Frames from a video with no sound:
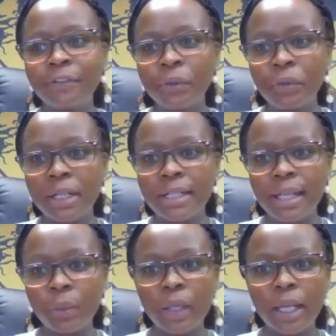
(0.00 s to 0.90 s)
if you're ready,
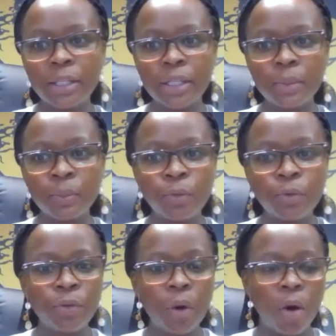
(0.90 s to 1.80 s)
then we can just
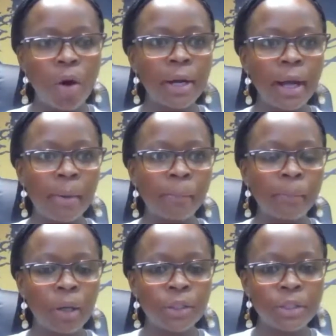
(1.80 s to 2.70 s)
move on
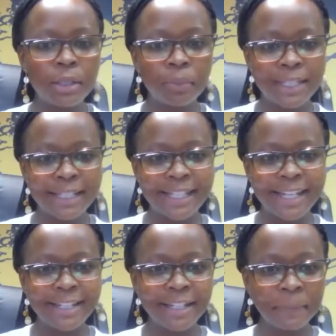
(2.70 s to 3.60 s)
onto the
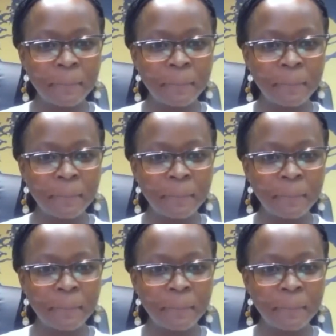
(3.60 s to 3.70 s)
presentation.